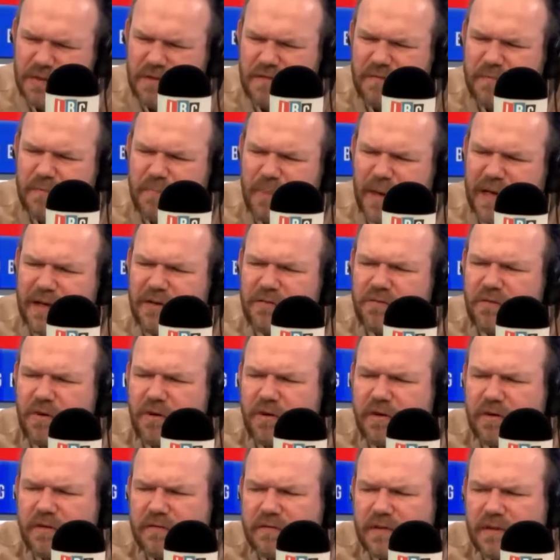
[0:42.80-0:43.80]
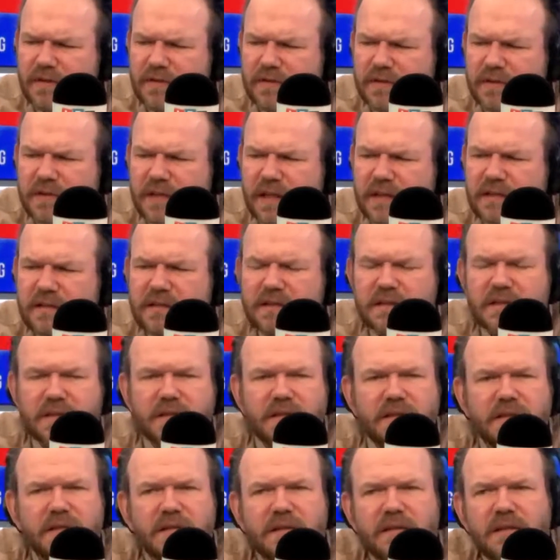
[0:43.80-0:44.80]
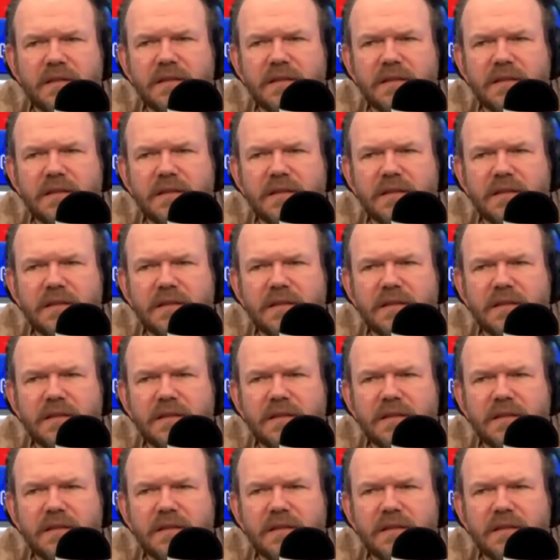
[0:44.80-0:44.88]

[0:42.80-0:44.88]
of bedrock of consensus.